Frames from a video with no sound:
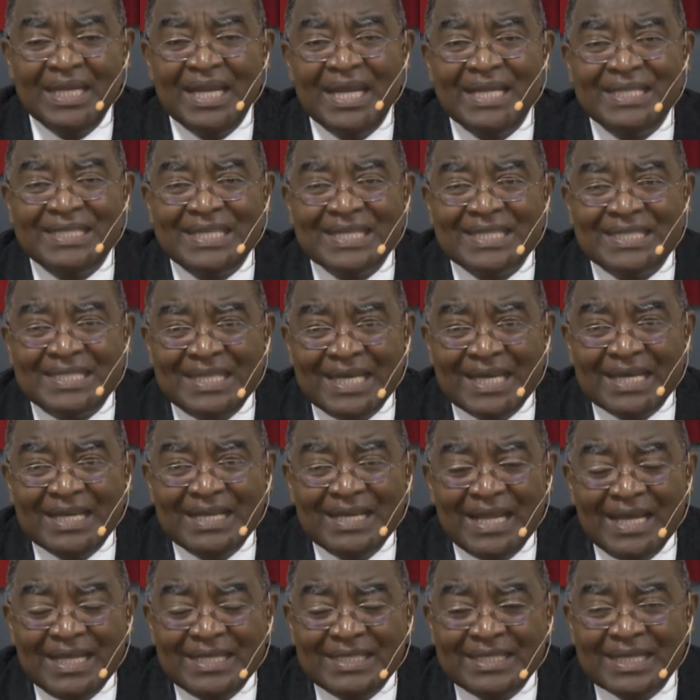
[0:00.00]
a
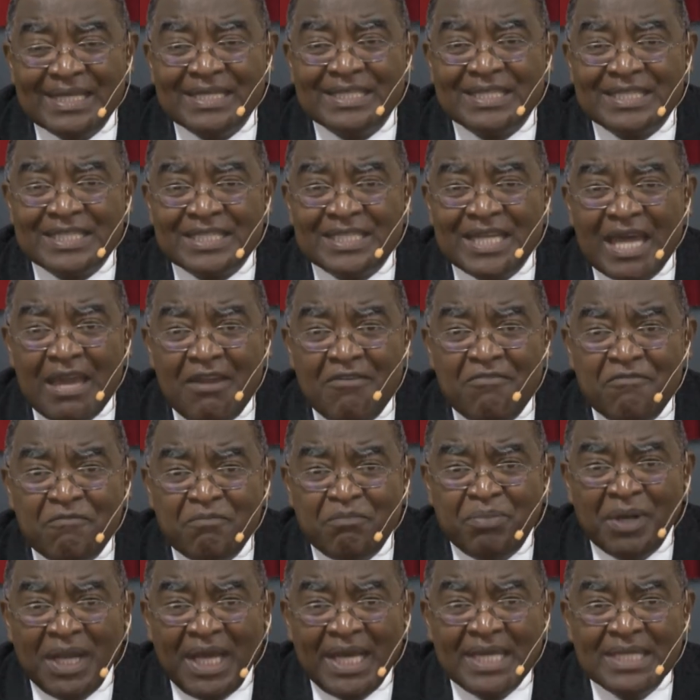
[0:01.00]
designated safe
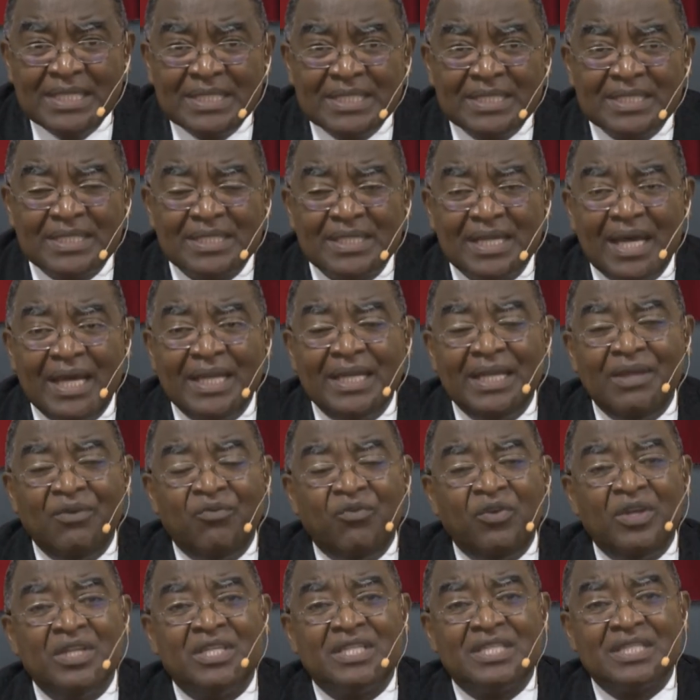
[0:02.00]
place, and if
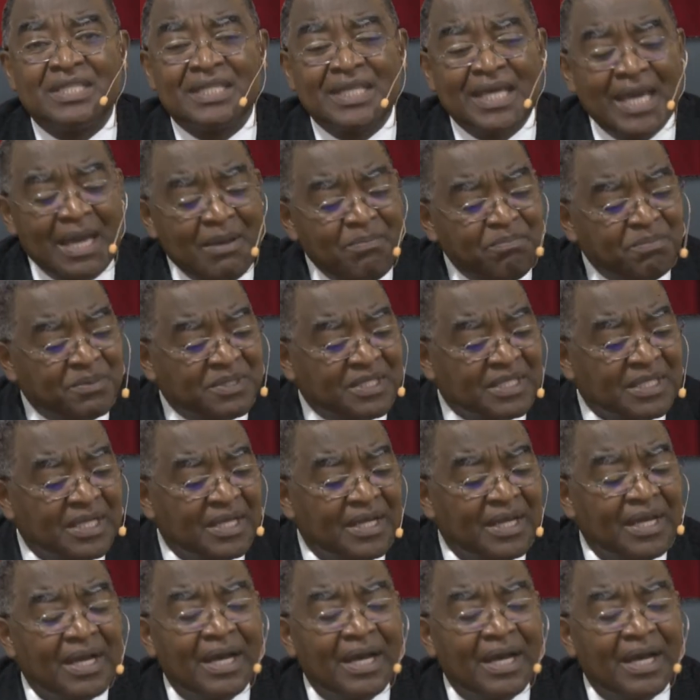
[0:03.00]
it's kept